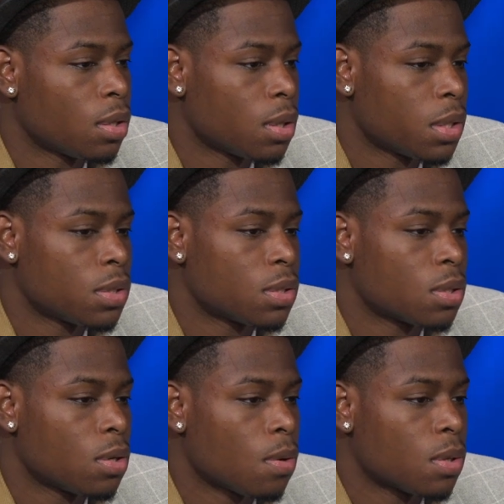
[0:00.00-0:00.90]
is
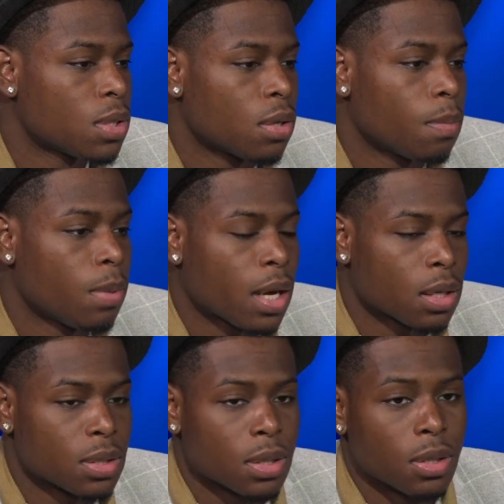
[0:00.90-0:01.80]
go on to
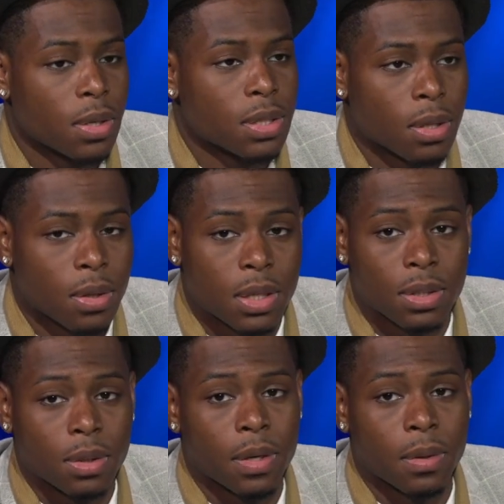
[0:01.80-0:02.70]
Blacklisted USA on
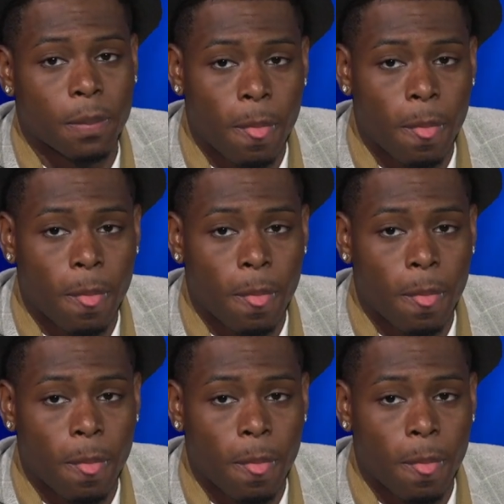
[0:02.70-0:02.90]
Instagram,